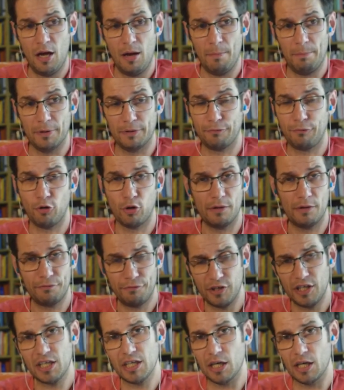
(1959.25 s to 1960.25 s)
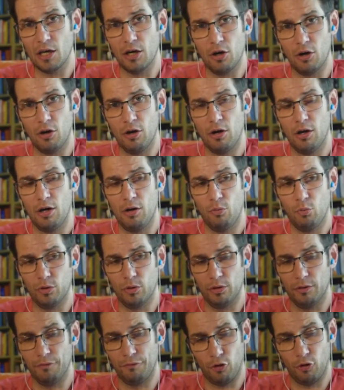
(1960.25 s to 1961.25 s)
But for a video,
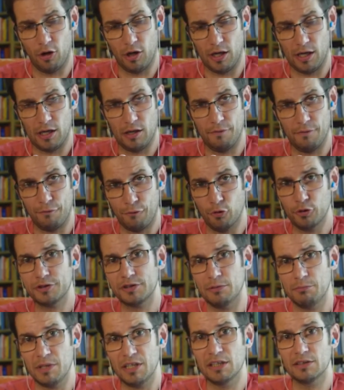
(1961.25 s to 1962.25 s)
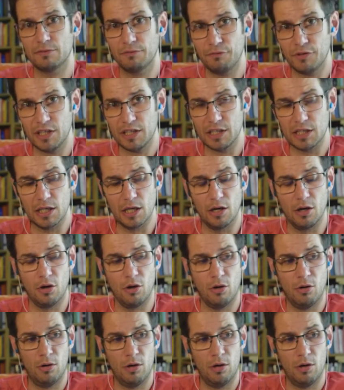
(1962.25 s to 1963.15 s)
for a 40-minute video,